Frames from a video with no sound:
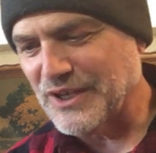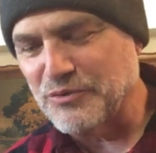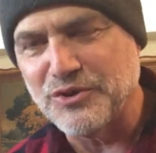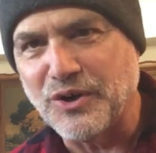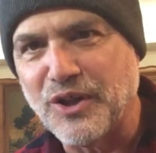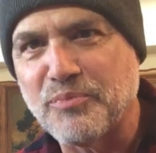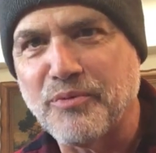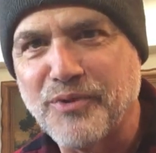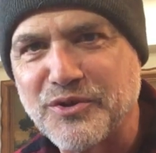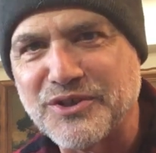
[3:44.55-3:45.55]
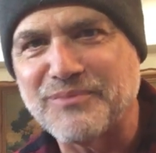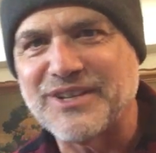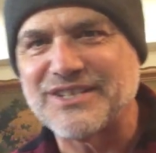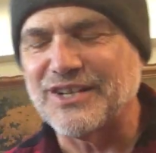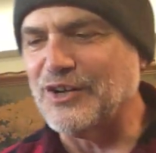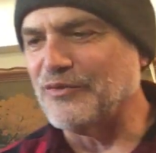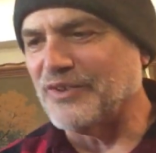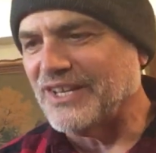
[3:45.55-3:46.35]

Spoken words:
I would do all the promotion myself,